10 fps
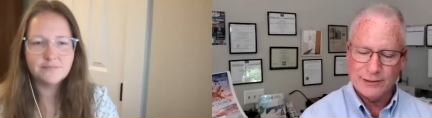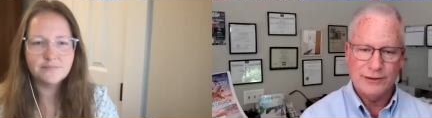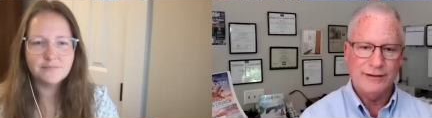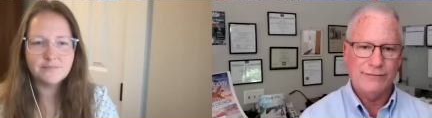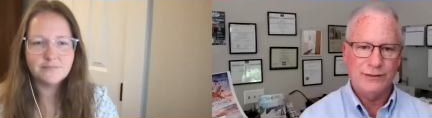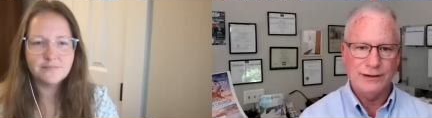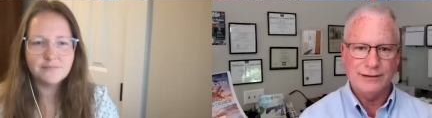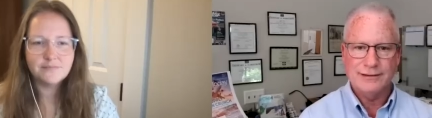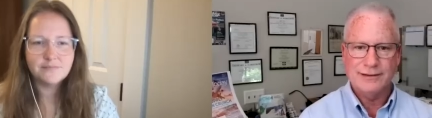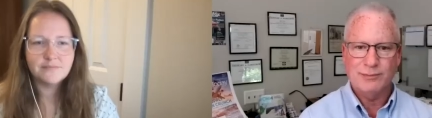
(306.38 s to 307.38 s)
Speaker 1: 30
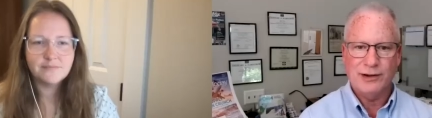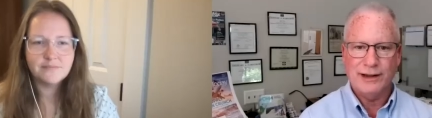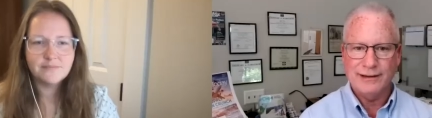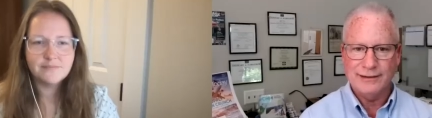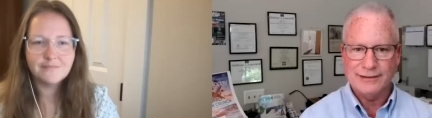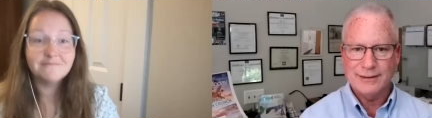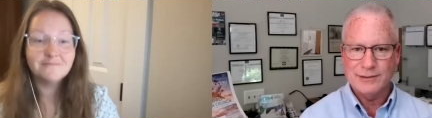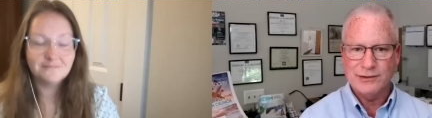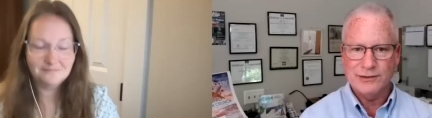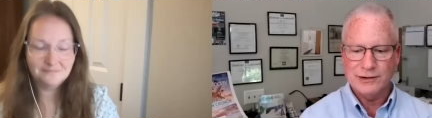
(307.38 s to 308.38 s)
foot spray and it seems
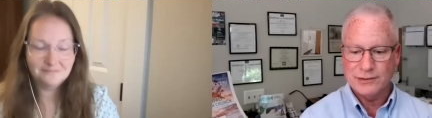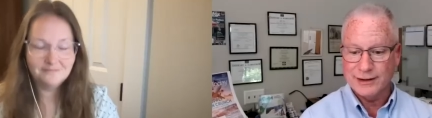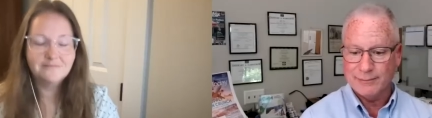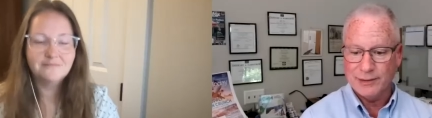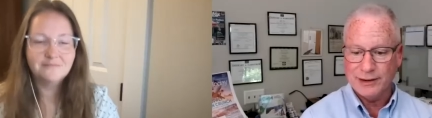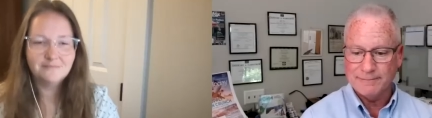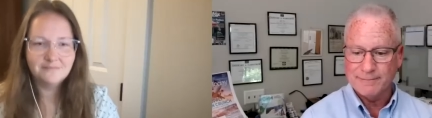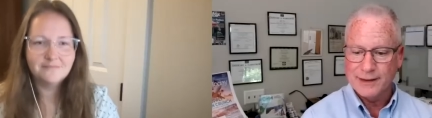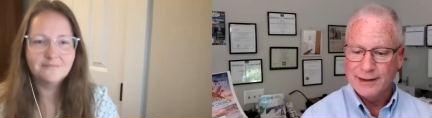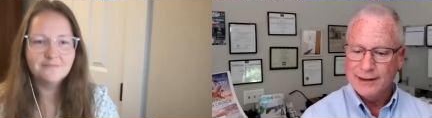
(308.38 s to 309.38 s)
to do the trick. But
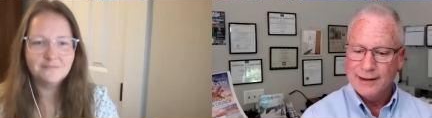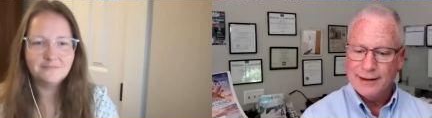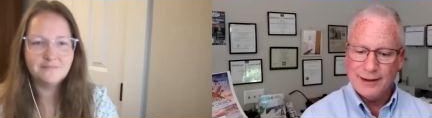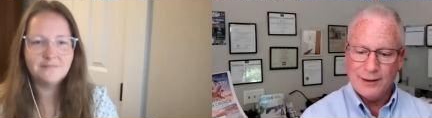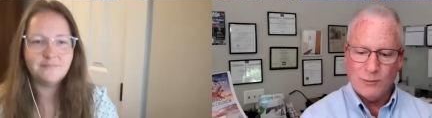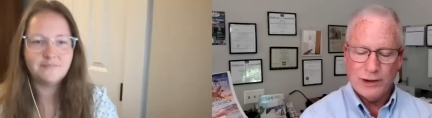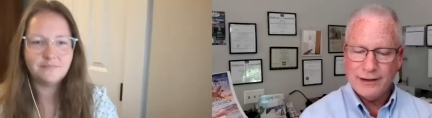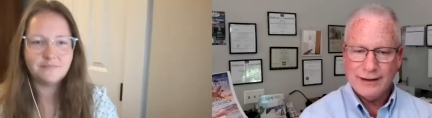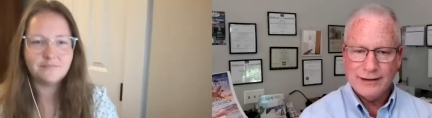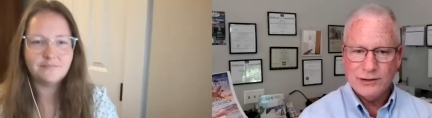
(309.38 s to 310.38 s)
uh, what do
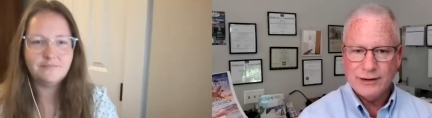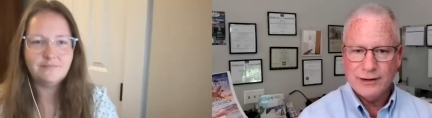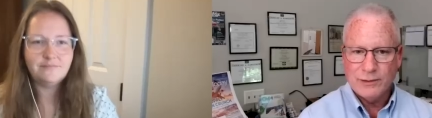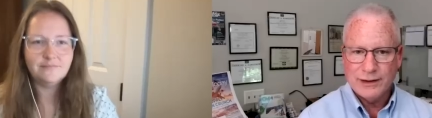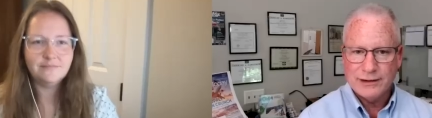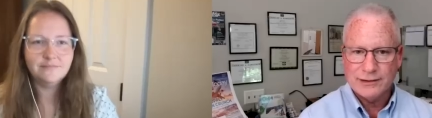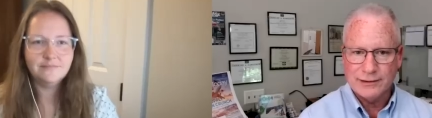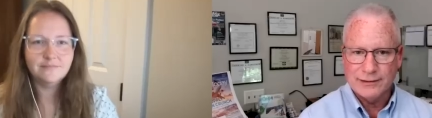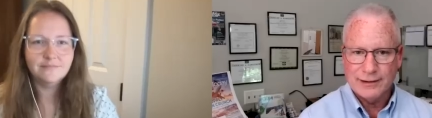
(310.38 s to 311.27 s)
they do in the winter?